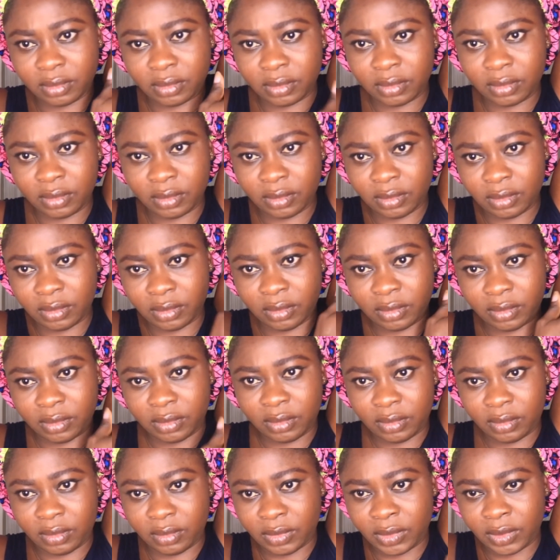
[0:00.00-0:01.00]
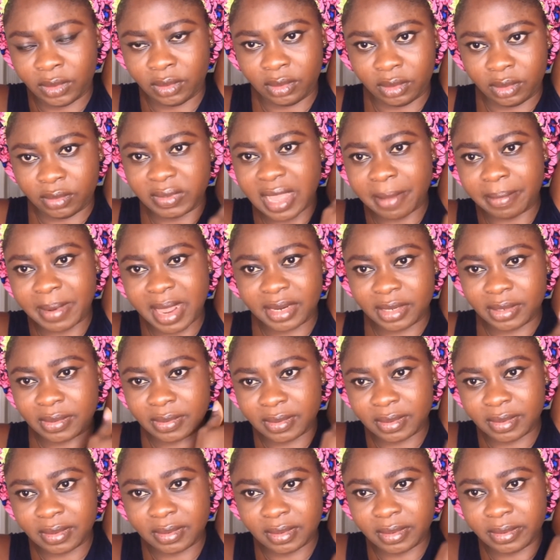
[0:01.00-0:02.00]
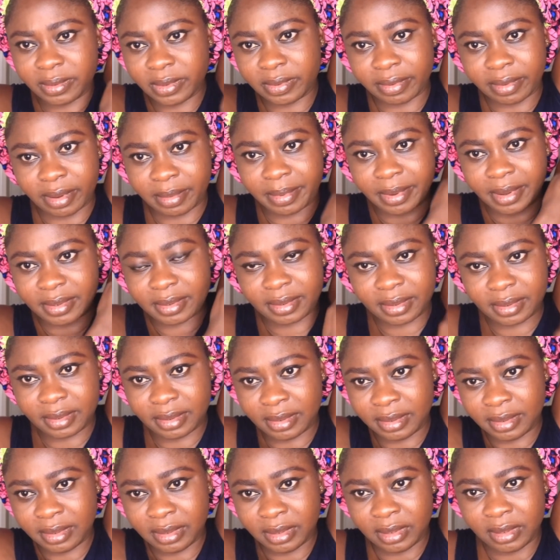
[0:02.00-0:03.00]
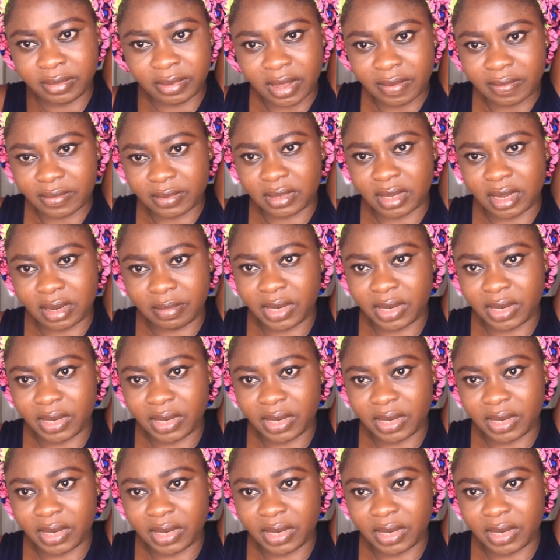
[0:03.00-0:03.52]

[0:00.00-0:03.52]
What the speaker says: she's feeling my place. She want to be with me when she's feeling high